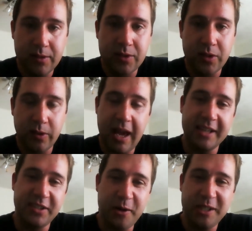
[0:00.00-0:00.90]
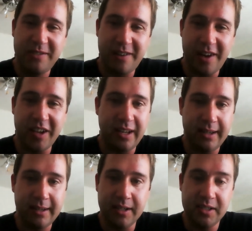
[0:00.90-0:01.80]
So yeah, it's always very
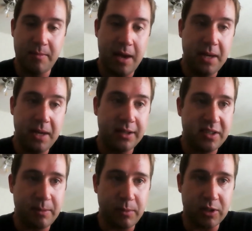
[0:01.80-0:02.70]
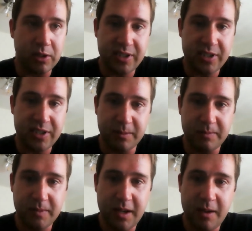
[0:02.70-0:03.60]
unique because it may be a similar
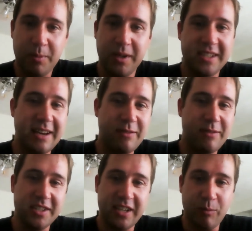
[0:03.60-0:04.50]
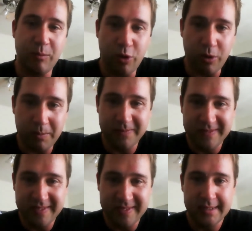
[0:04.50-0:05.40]
system, but it's never the same room
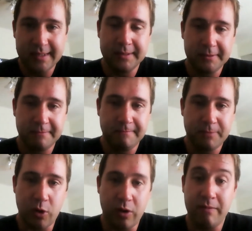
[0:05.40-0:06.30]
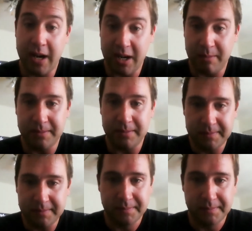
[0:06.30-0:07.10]
or environment.